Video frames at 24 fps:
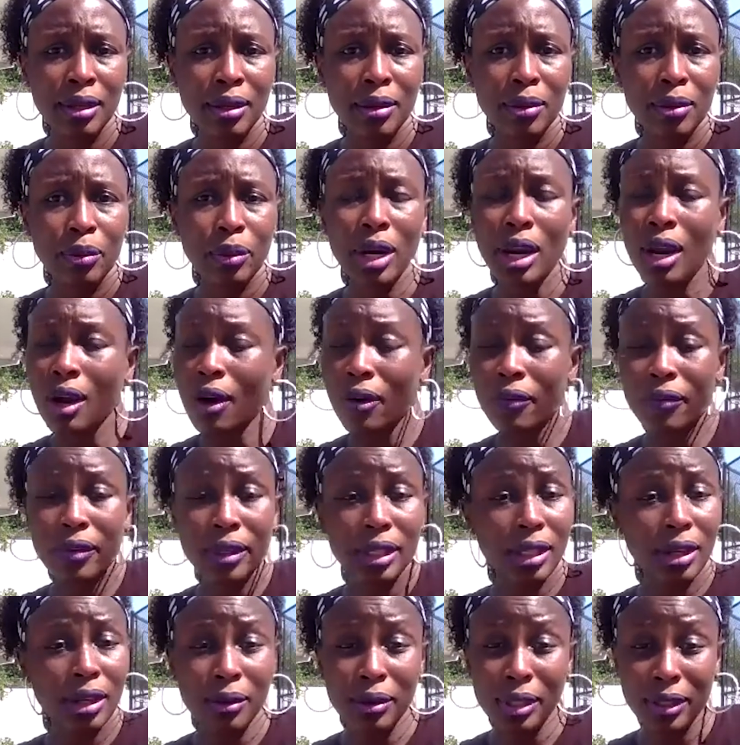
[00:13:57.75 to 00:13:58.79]
we're
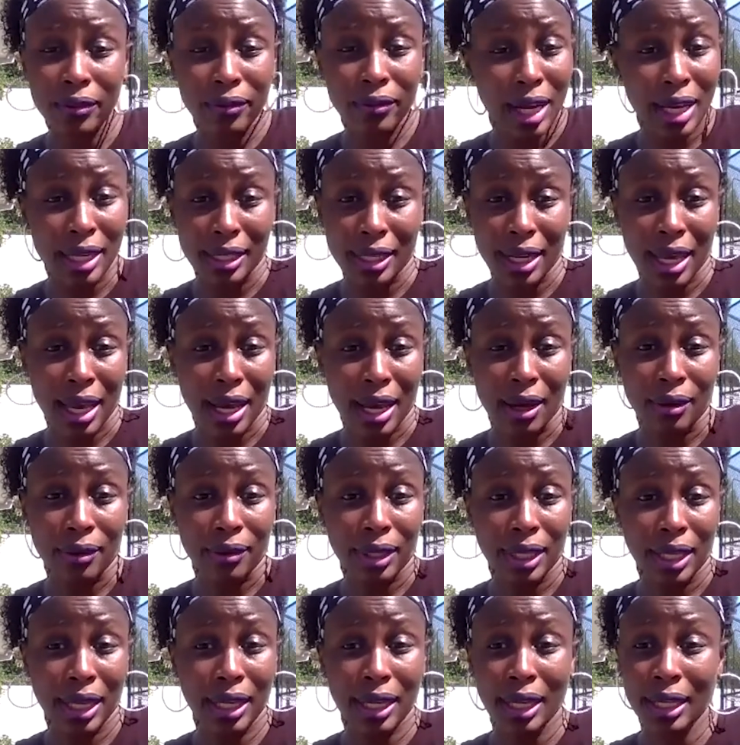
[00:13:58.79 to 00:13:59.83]
overloaded right now
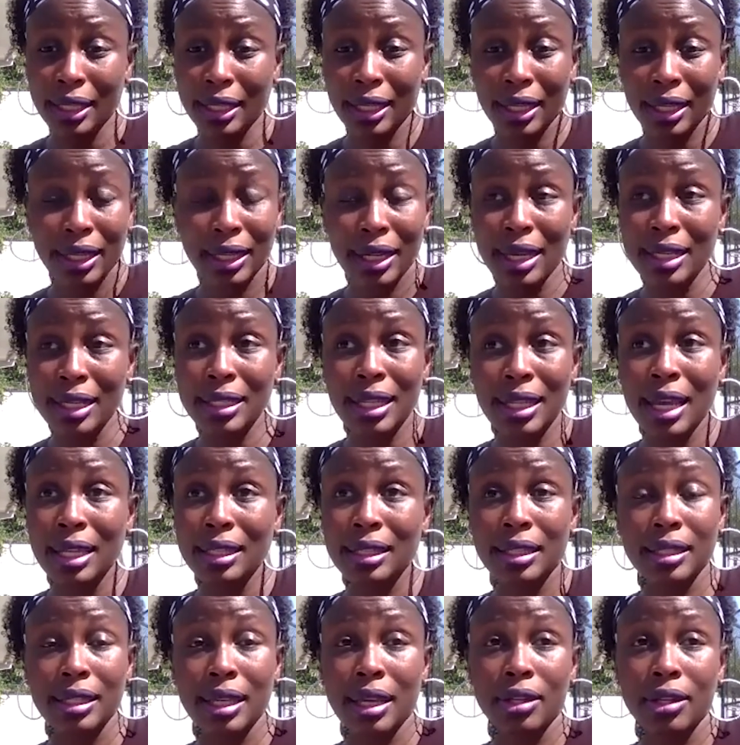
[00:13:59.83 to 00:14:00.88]
and again that's not to
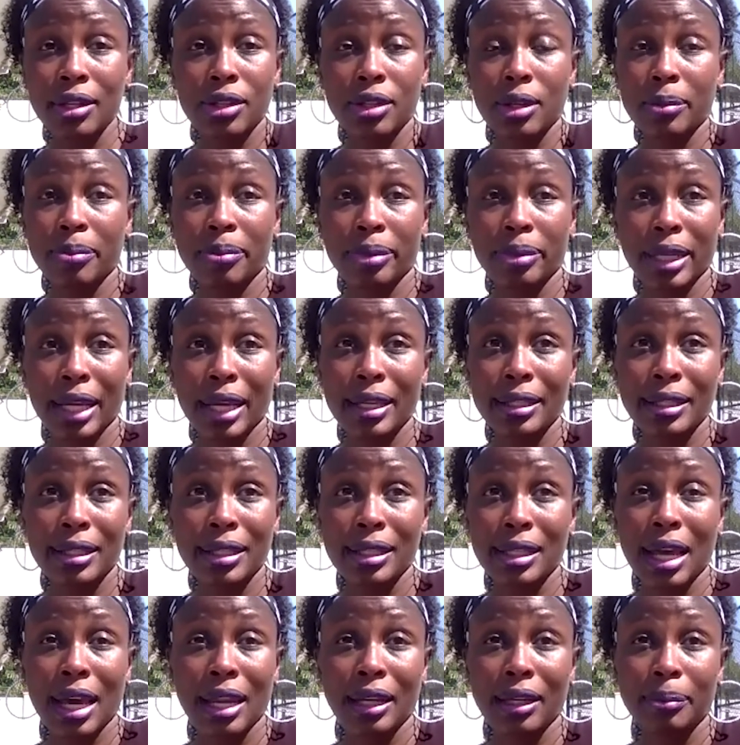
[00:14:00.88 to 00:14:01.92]
say that your case is
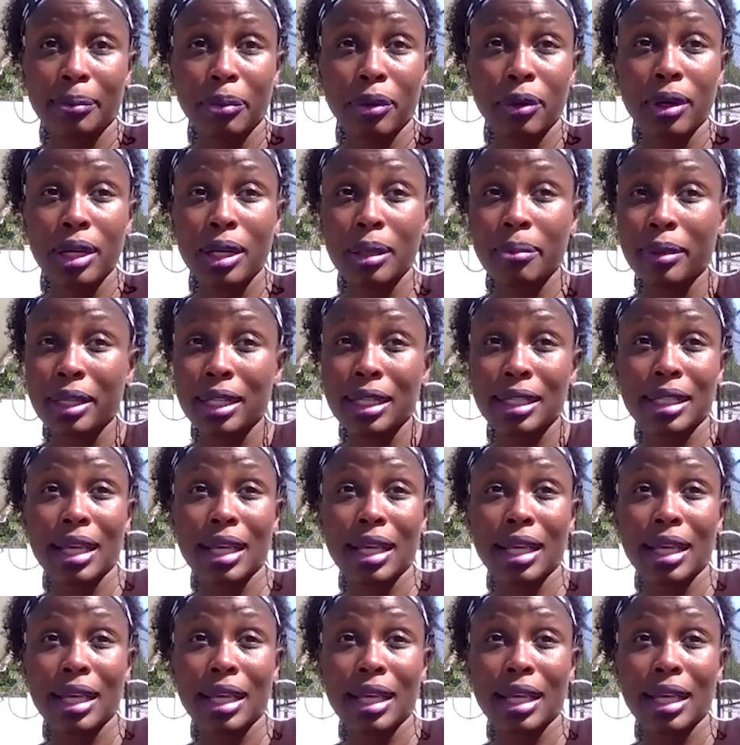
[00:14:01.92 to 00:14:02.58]
not important but as